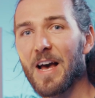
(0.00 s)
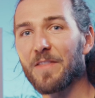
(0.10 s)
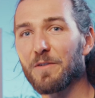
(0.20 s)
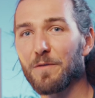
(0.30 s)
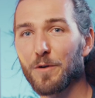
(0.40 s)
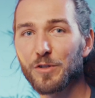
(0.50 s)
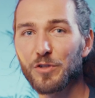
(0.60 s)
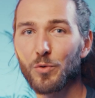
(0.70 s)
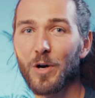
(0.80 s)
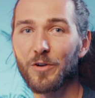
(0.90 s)
and the first
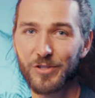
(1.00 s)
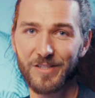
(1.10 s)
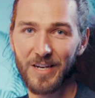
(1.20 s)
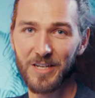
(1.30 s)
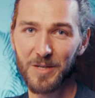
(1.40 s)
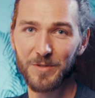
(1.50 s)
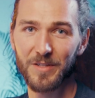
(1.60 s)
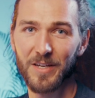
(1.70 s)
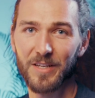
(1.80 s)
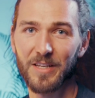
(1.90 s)
200 sign-ups
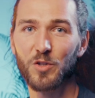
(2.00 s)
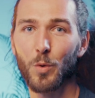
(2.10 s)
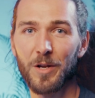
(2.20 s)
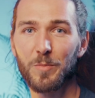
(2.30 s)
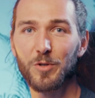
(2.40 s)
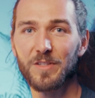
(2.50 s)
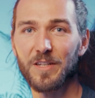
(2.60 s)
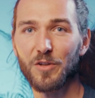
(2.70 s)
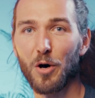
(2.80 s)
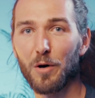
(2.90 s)
get 20%
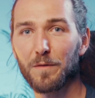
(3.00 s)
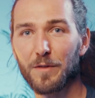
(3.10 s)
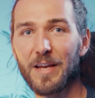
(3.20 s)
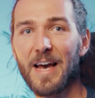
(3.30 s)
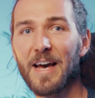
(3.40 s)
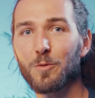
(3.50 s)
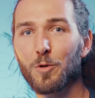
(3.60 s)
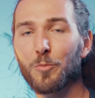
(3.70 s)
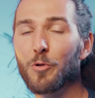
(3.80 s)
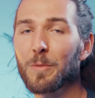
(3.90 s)
off the annual
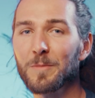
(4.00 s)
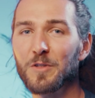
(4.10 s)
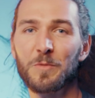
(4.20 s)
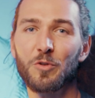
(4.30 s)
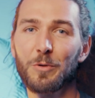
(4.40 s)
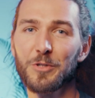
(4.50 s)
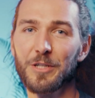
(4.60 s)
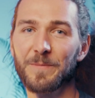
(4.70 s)
premium subscription.